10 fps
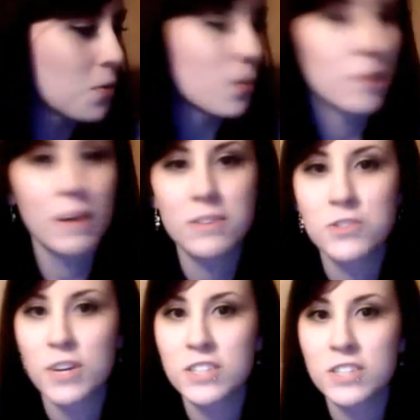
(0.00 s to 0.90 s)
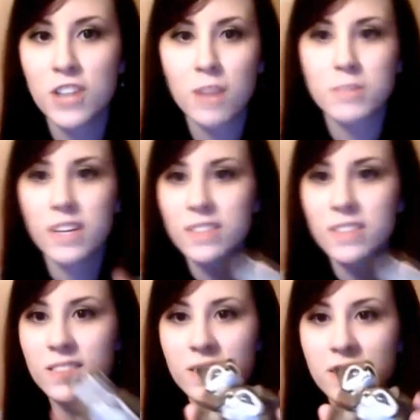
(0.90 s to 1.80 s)
What about strange
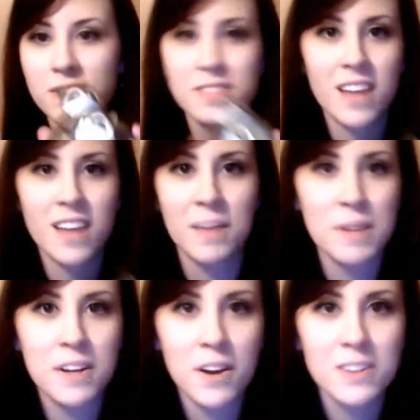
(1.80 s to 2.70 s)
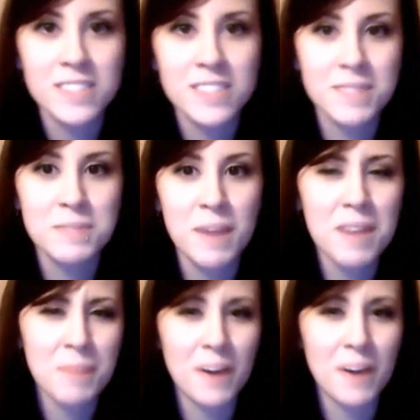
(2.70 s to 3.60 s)
objects? I mean, it all seems
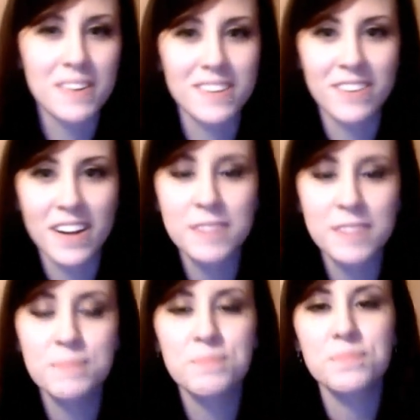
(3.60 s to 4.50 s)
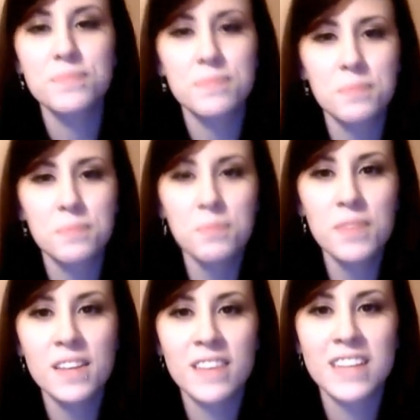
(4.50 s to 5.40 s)
mind-boggling, right?
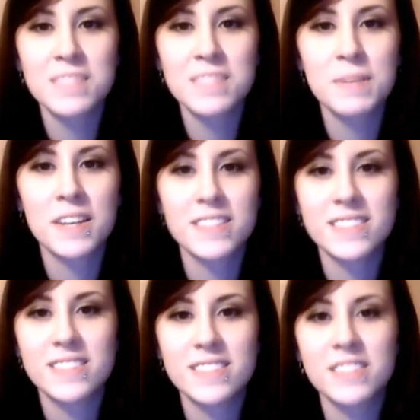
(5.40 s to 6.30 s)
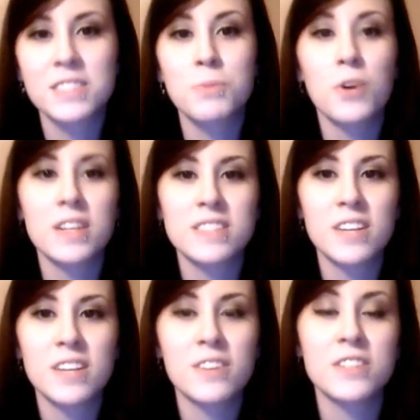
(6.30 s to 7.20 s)
That is because there's more to
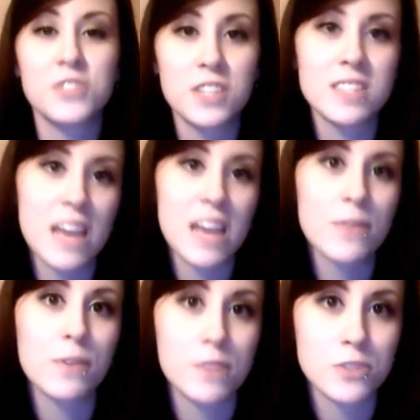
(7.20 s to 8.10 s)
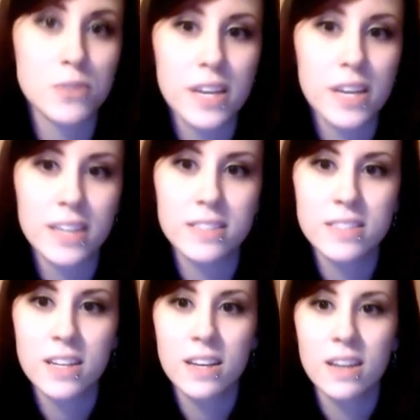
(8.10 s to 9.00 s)
consider than just having visual
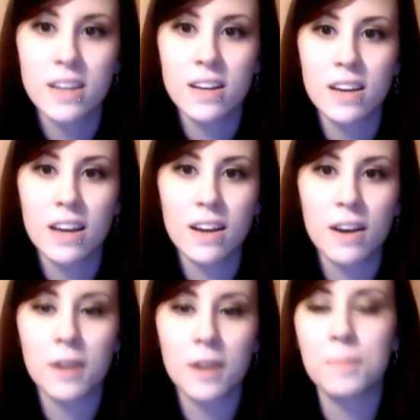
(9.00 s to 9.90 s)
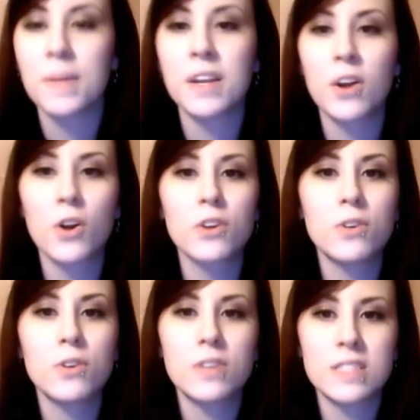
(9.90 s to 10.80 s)
aids. In an article